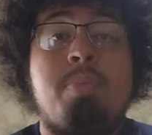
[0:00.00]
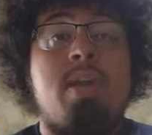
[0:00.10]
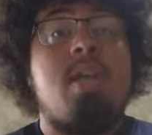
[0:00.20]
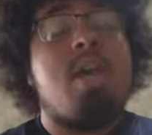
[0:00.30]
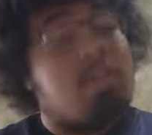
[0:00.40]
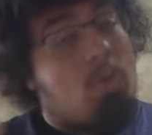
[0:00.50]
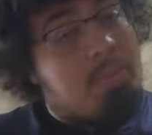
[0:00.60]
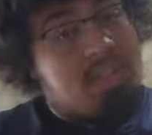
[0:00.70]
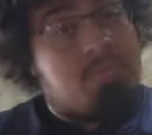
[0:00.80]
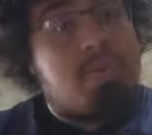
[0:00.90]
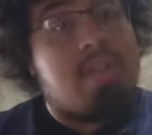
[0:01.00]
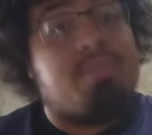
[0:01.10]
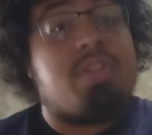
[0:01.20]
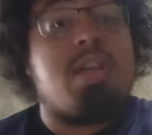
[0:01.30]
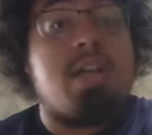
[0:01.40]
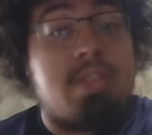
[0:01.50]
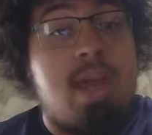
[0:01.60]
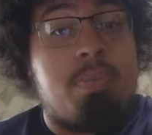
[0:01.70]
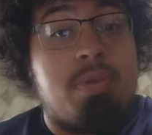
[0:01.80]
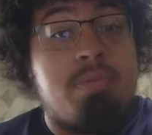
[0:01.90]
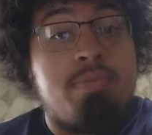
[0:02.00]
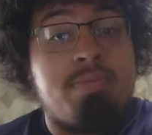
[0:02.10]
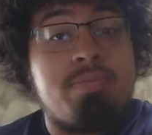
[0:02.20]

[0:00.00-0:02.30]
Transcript: but don't be surprised if it does happen.